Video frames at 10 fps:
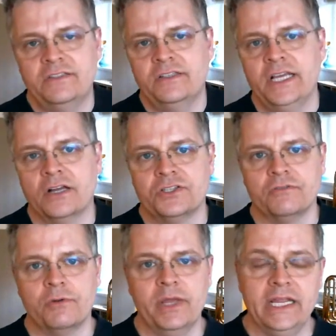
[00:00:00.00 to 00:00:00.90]
the answer
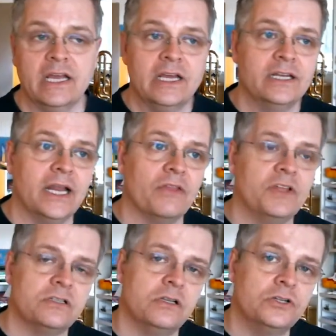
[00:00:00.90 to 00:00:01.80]
for me. Now,
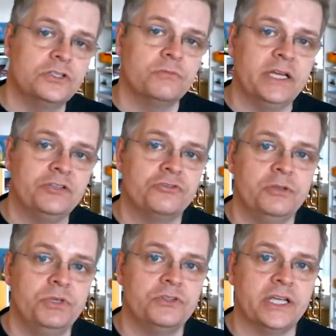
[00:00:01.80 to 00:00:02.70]
there's lots of
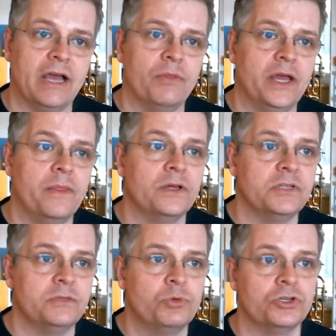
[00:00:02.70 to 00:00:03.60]
mainstream music out there that
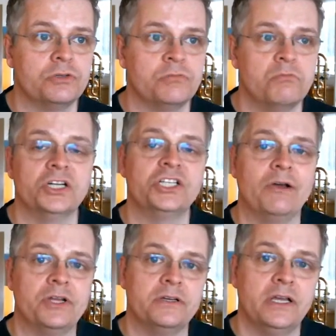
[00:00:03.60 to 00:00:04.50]
is pushed much
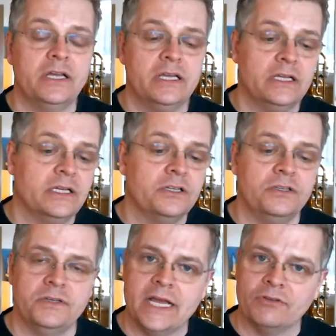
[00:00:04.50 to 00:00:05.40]
louder.
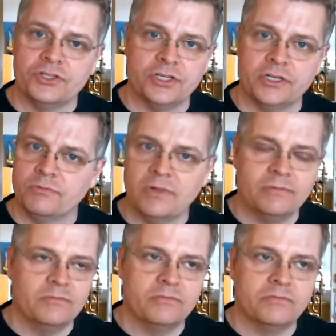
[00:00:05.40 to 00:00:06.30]
You're down to,
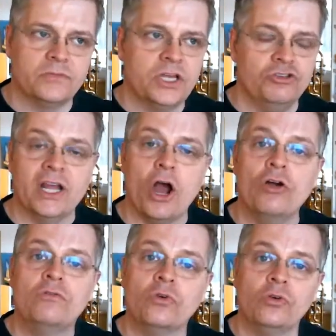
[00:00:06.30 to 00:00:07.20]
you get
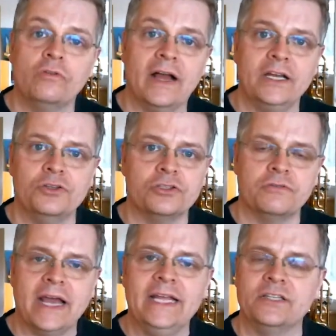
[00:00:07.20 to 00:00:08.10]
overall values of
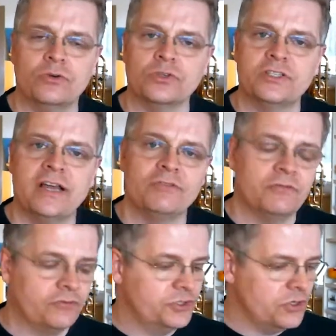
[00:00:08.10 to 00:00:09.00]
8 or 7
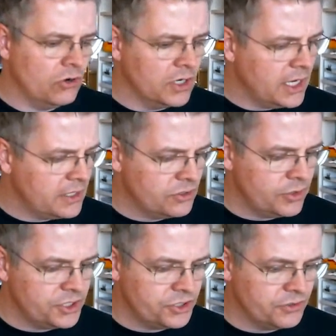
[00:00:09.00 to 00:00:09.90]
for a song. And I had a
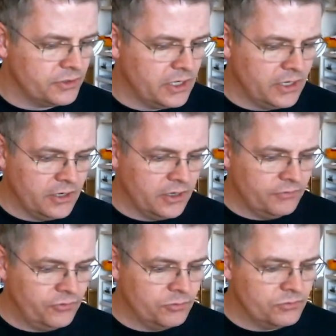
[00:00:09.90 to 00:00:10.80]
question
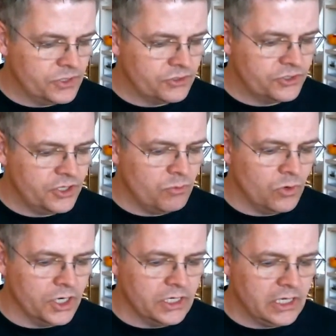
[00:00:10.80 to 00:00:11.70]
from
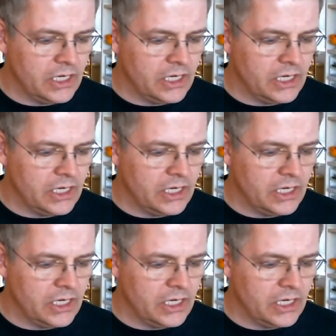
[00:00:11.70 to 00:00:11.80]
someone